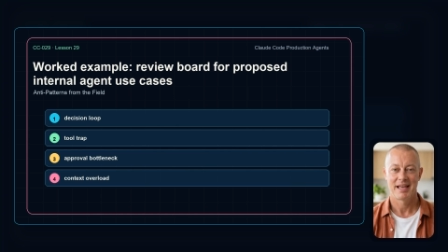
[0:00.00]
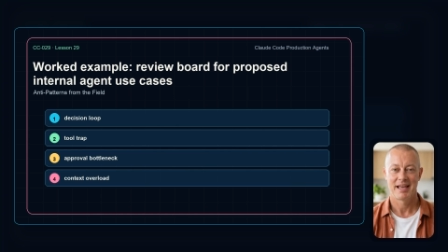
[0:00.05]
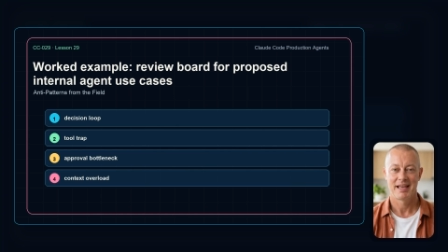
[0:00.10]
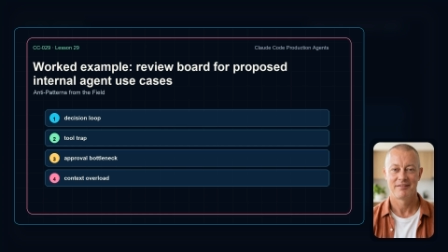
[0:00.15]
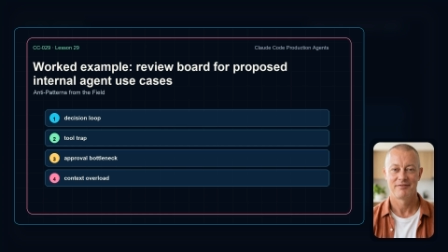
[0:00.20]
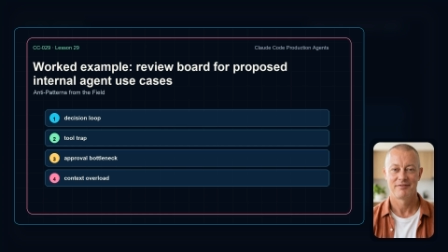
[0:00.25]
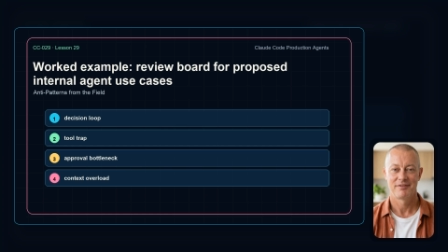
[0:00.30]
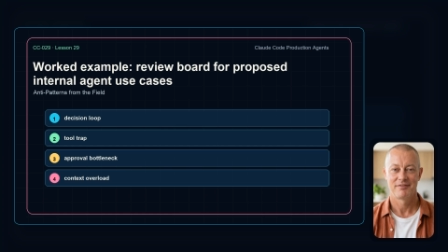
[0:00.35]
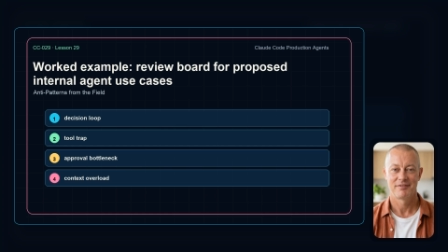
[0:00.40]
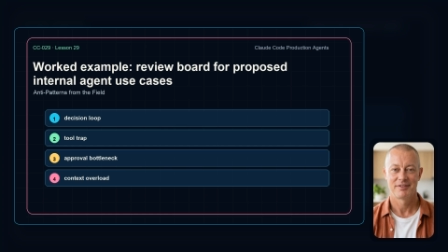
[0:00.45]

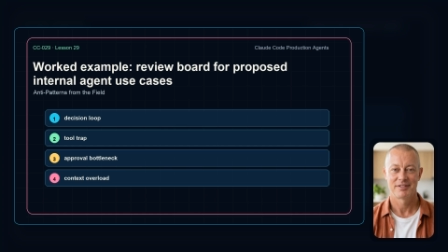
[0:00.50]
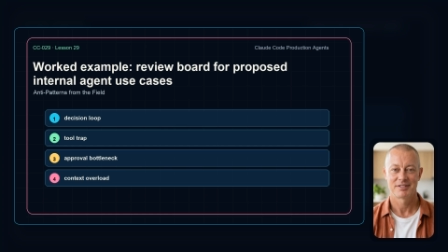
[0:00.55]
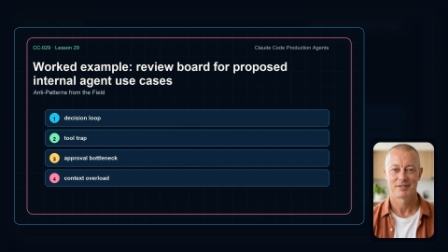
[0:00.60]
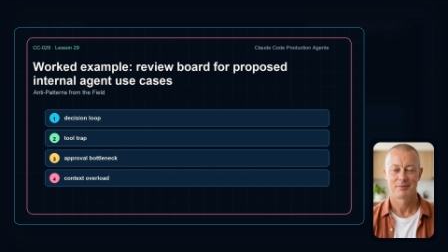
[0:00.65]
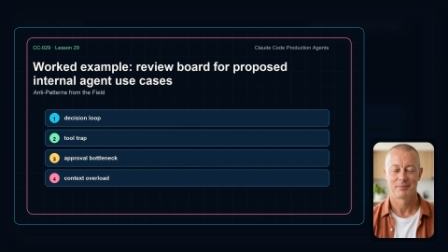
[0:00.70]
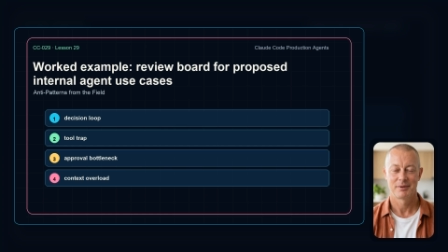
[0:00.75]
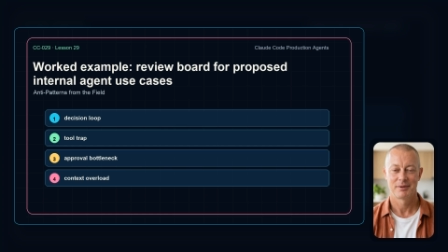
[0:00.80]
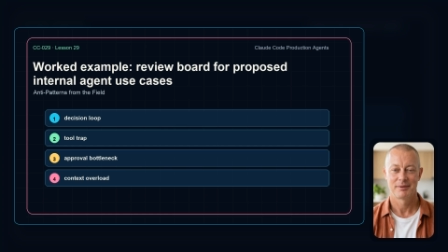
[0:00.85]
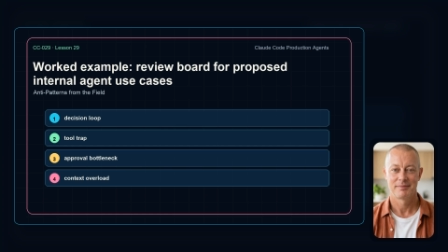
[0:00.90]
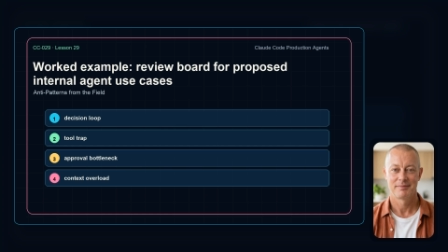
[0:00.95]
behavior
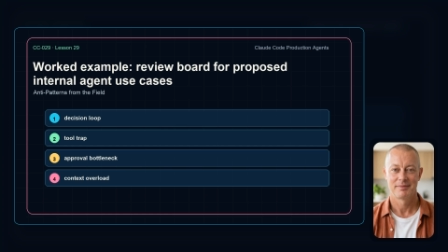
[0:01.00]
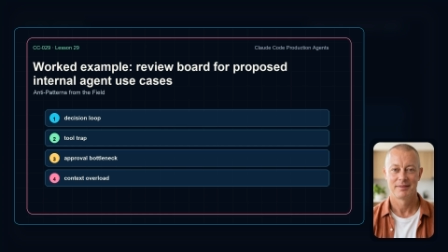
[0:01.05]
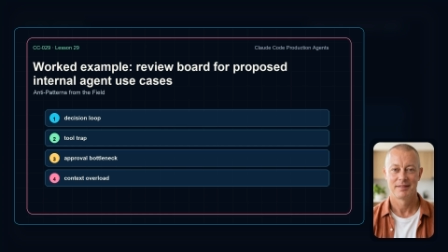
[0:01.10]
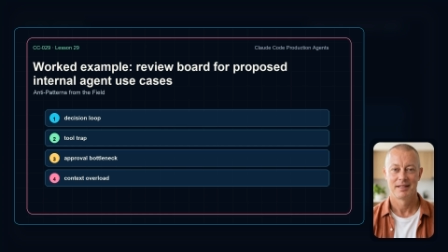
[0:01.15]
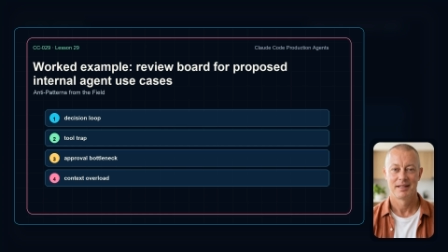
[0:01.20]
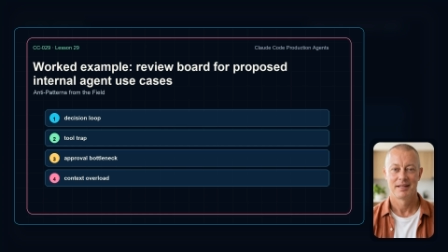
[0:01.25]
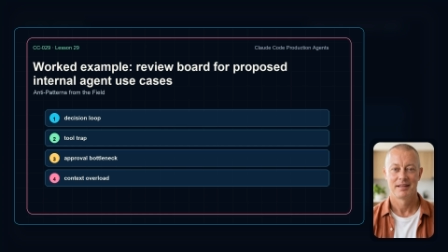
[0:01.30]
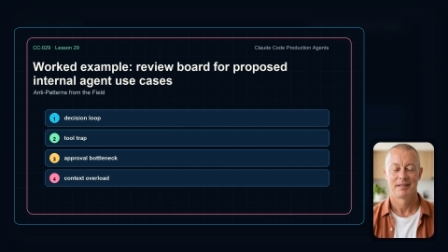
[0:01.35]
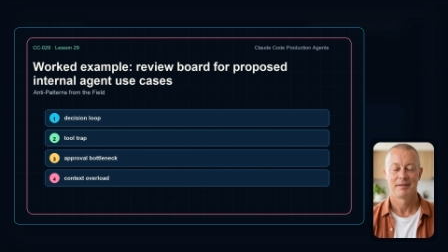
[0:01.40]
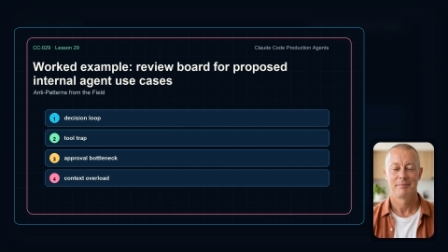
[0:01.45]
visible.
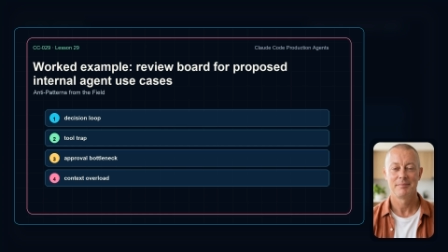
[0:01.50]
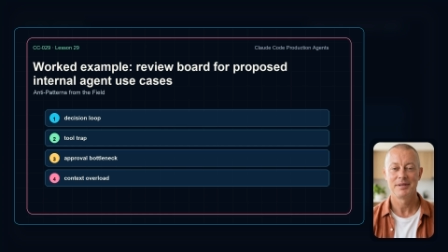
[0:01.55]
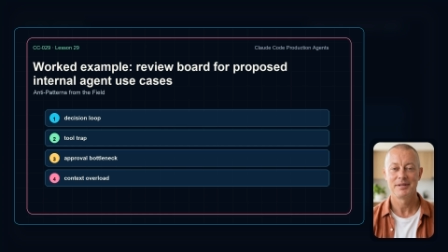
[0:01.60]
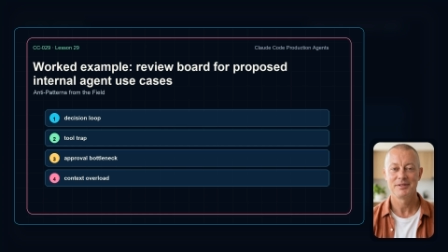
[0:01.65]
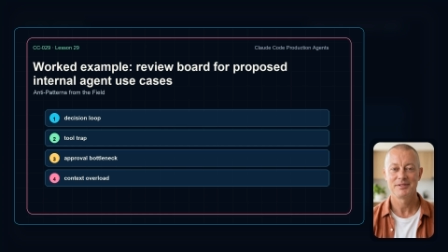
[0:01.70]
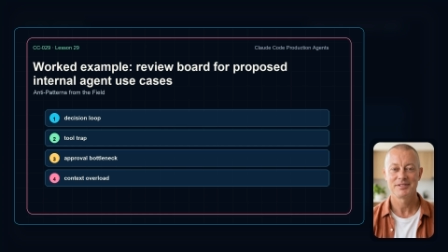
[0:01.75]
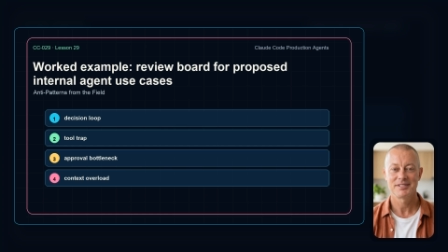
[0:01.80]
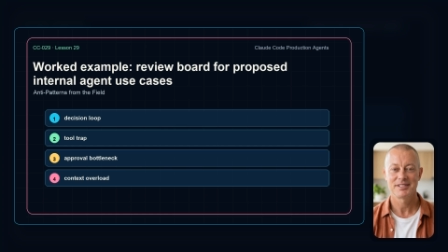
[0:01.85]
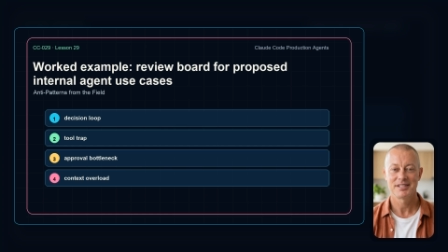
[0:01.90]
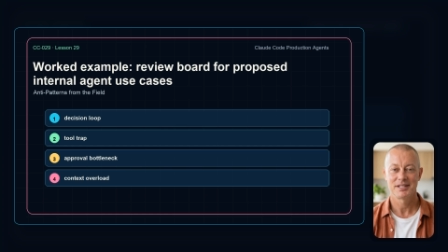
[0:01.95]
The
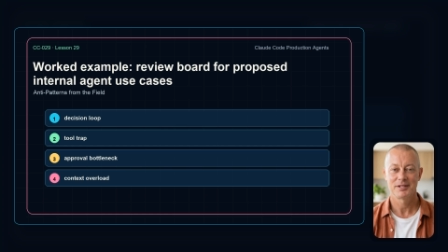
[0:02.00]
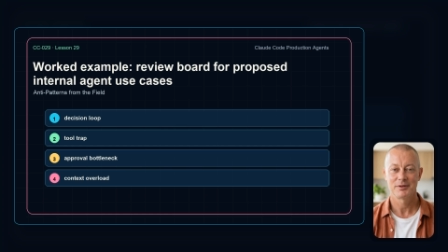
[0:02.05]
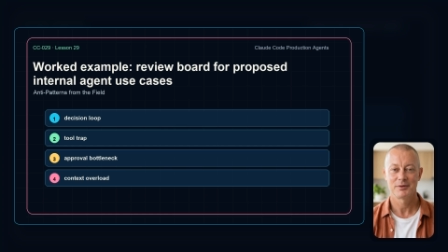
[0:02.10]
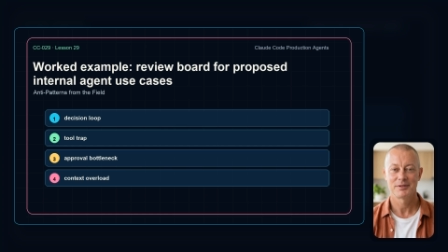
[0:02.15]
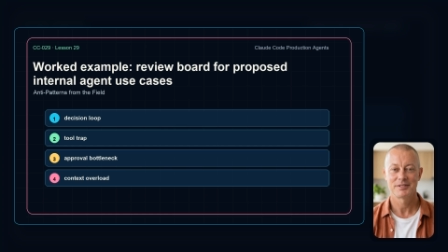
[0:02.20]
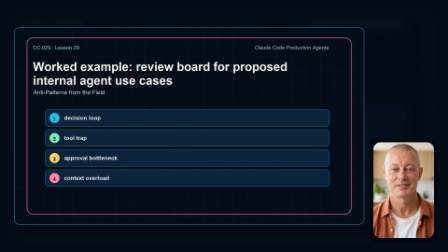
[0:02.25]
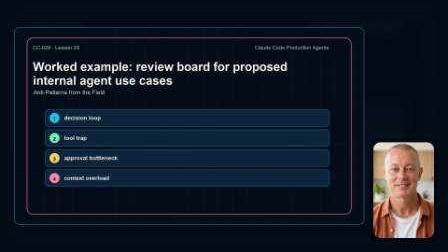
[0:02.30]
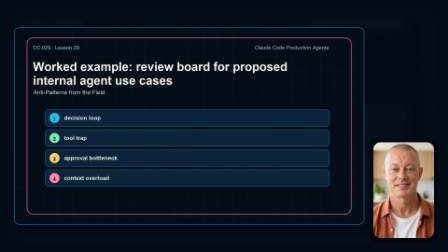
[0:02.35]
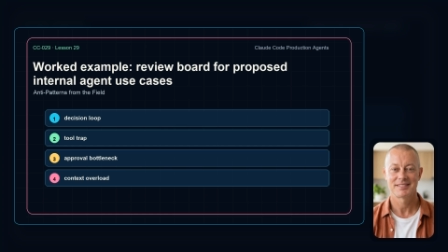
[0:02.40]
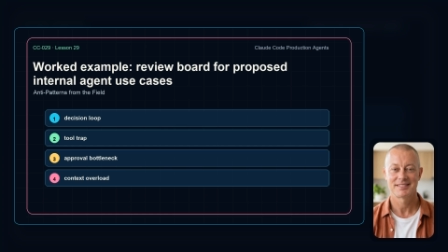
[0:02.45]
build
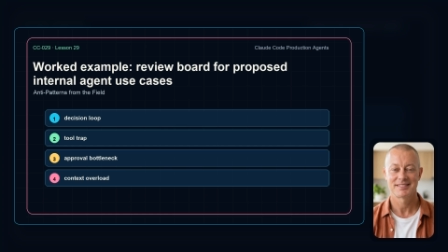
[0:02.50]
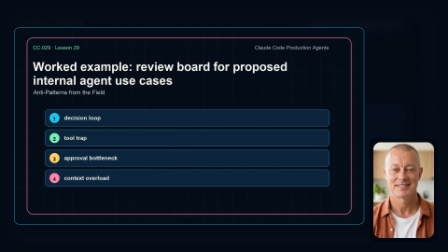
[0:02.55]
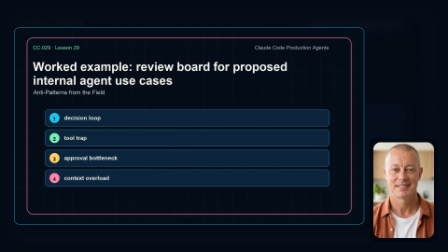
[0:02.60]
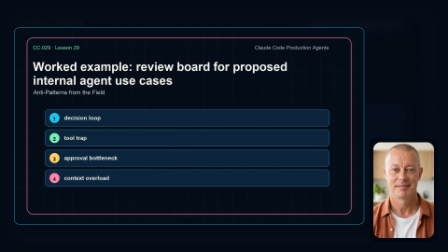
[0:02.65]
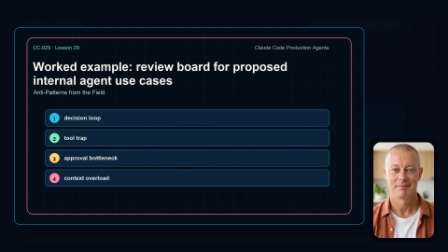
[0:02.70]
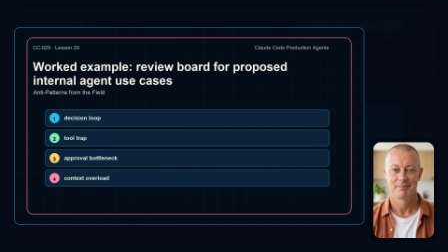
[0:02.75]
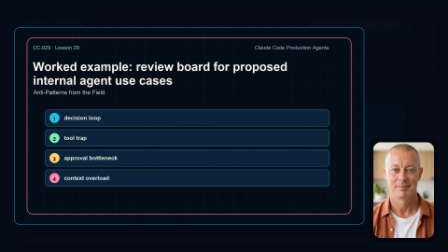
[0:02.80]
sequence is